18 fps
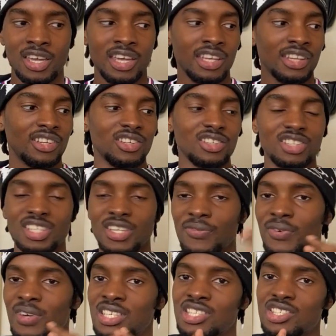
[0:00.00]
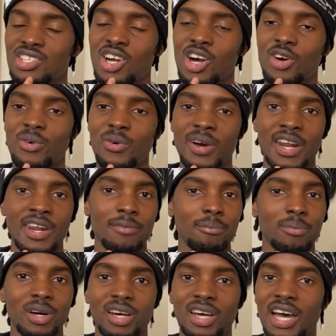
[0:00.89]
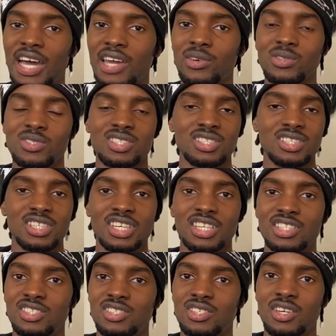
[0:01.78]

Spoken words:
Their defense is all right, but I don't see it